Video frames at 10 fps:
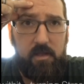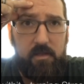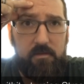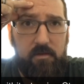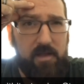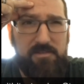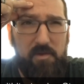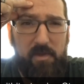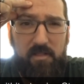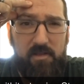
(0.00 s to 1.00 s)
And I tell
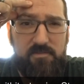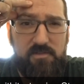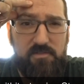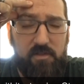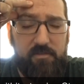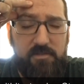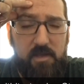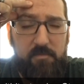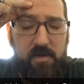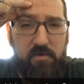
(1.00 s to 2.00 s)
my clients this all the
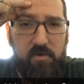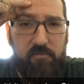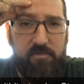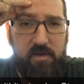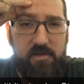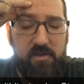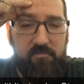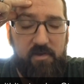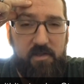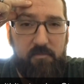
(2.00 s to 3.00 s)
time, but I don't often
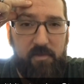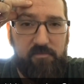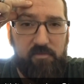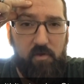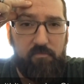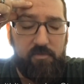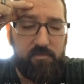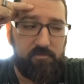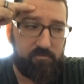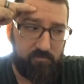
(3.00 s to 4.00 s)
identify it in myself. And
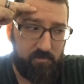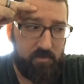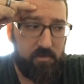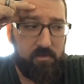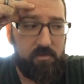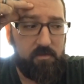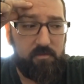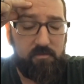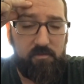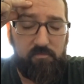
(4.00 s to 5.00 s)
this
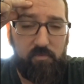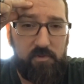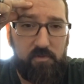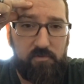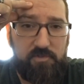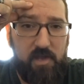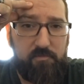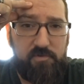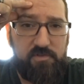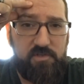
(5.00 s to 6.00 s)
one little
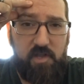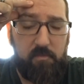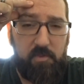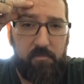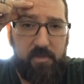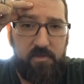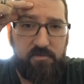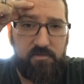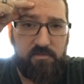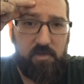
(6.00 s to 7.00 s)
chapter, just a couple of
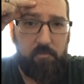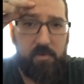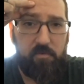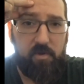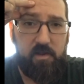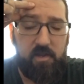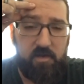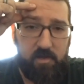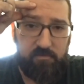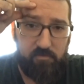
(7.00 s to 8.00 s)
pages, has helped me
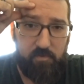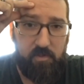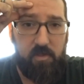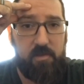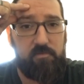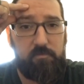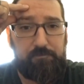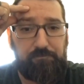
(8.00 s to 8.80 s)
recognize and realize